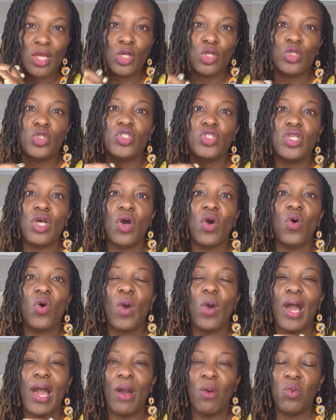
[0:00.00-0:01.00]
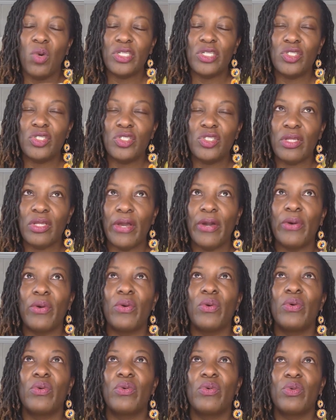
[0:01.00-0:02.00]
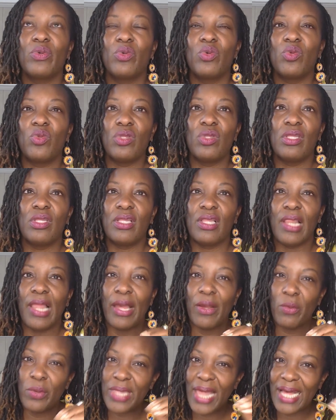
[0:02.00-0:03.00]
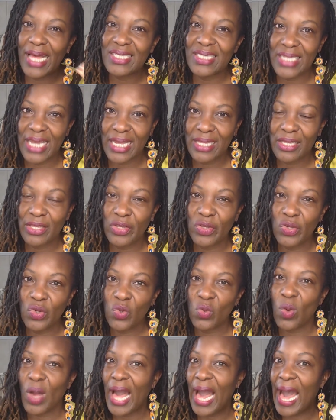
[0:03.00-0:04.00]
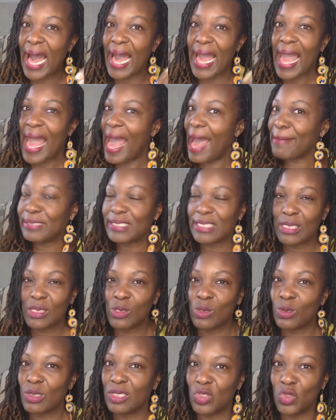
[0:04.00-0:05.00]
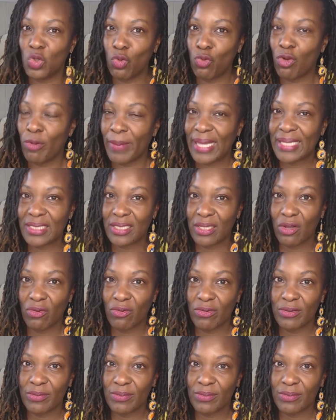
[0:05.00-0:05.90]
So I want you to know, like what I say to you, I absolutely do for myself.